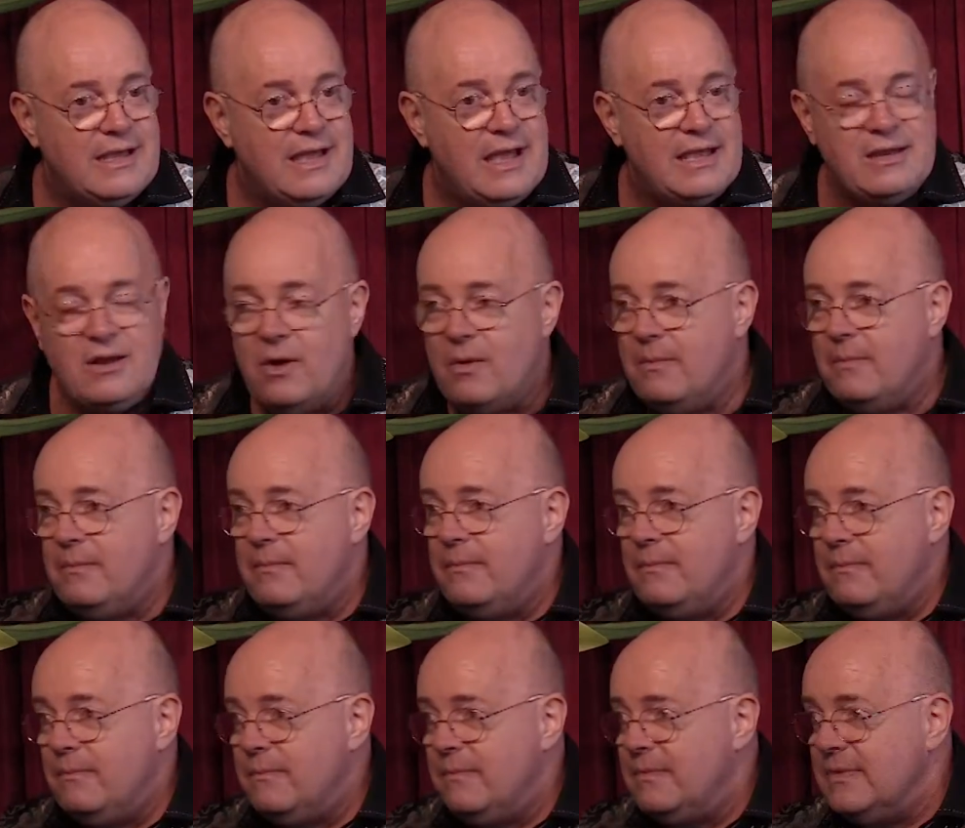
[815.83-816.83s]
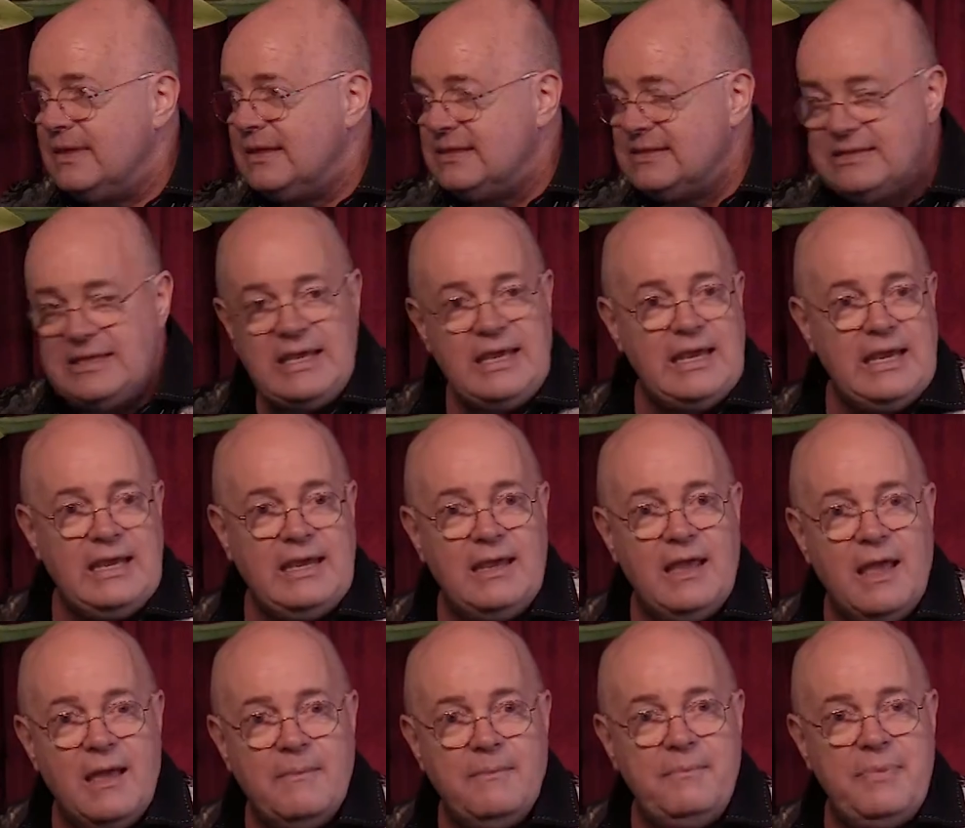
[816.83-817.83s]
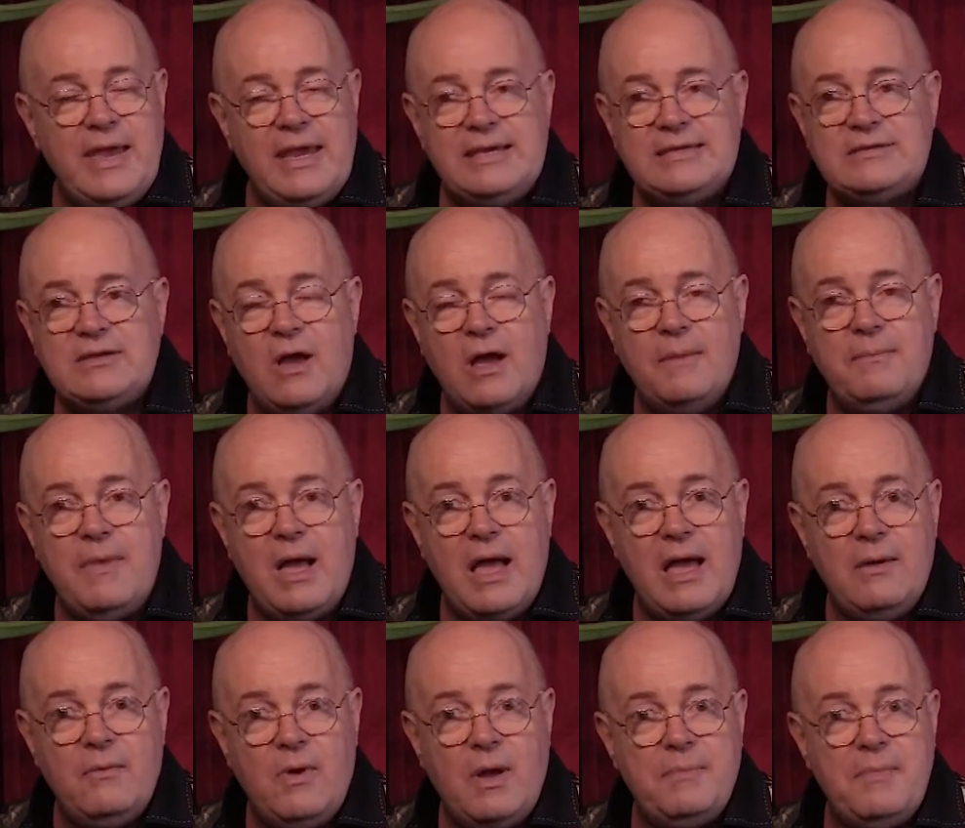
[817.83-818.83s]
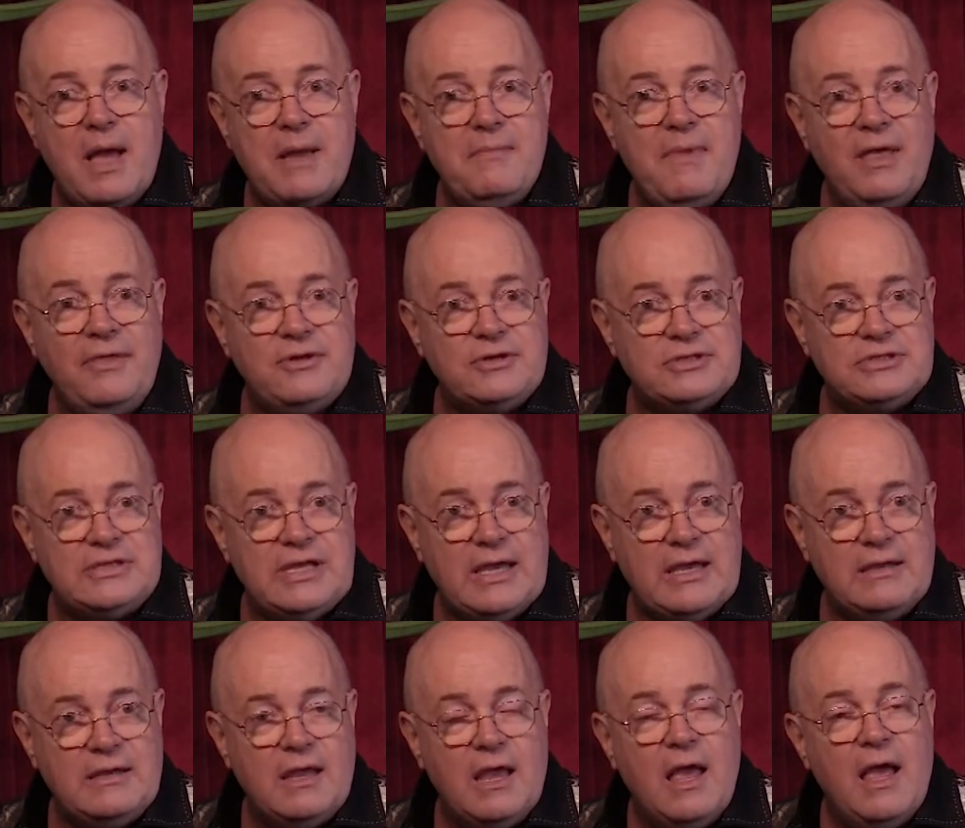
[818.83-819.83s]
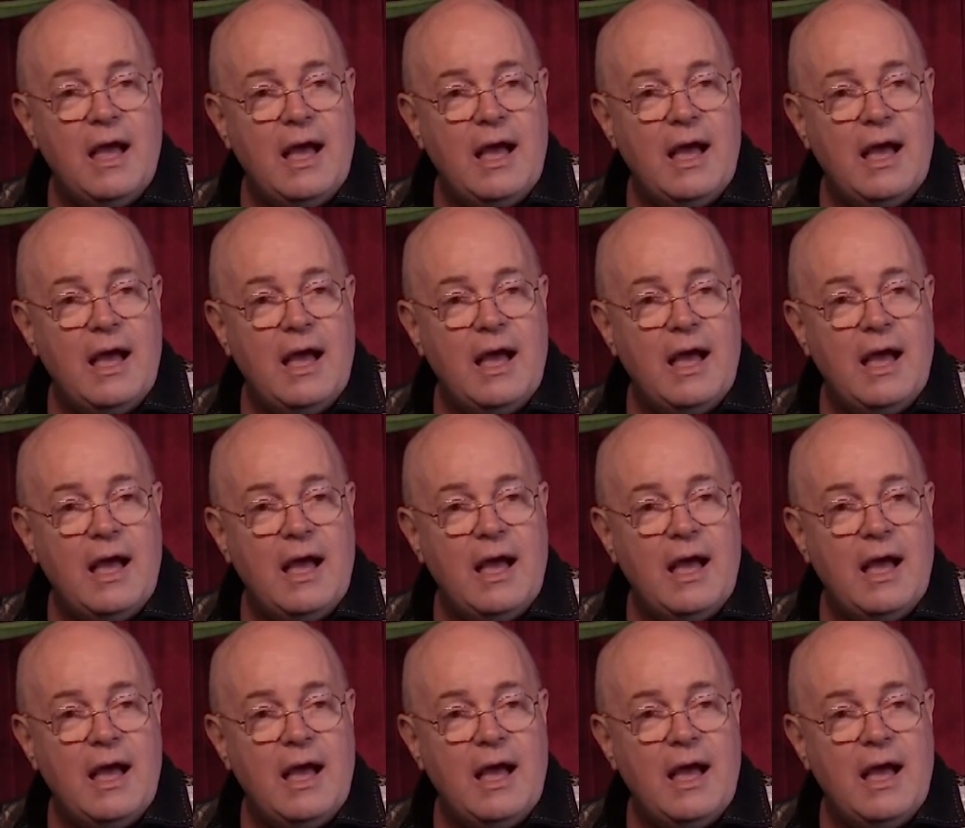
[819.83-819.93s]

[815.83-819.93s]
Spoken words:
I don't see based on what my mother said.